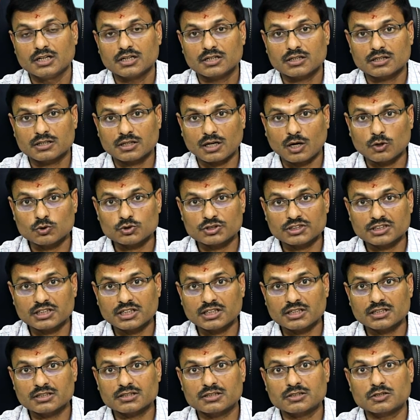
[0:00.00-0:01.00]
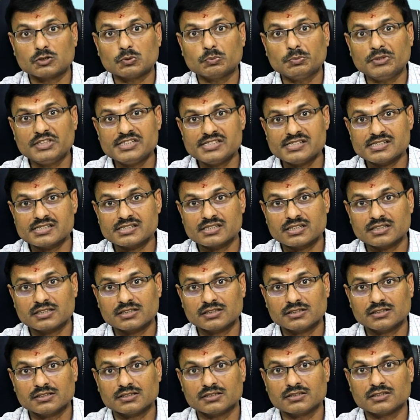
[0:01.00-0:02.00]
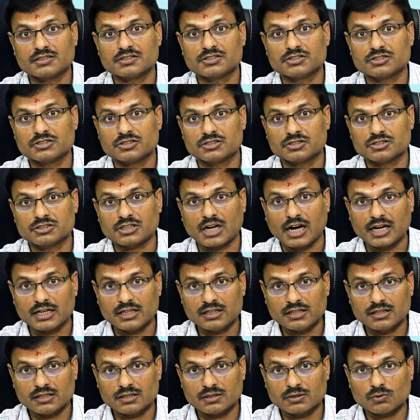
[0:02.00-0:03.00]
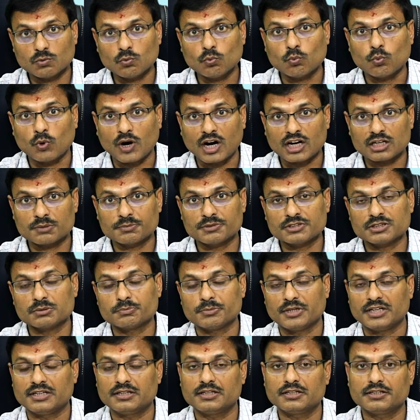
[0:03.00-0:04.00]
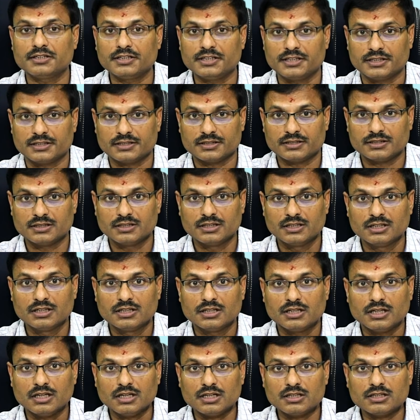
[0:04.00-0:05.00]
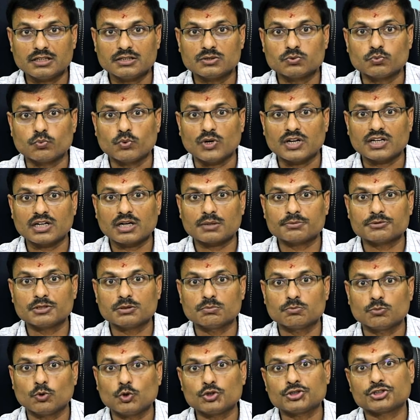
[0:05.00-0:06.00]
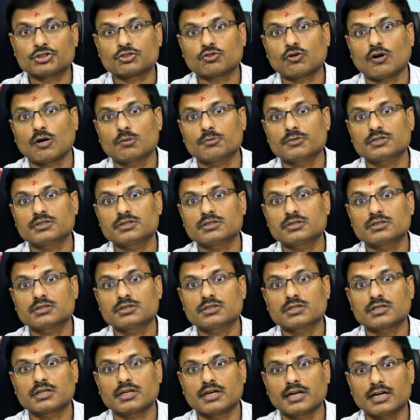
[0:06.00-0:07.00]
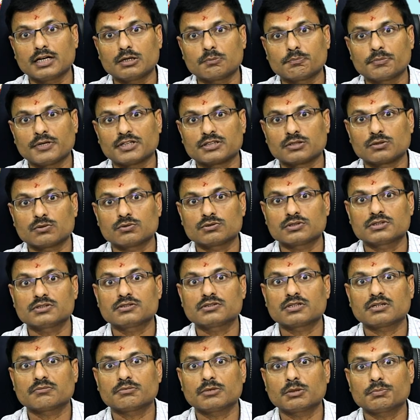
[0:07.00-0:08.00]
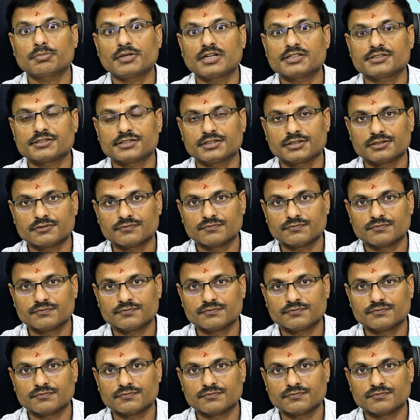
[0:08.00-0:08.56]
Crouch gait means the child walk with the bent knee. It is one of the most common gait pathology in cerebral palsy.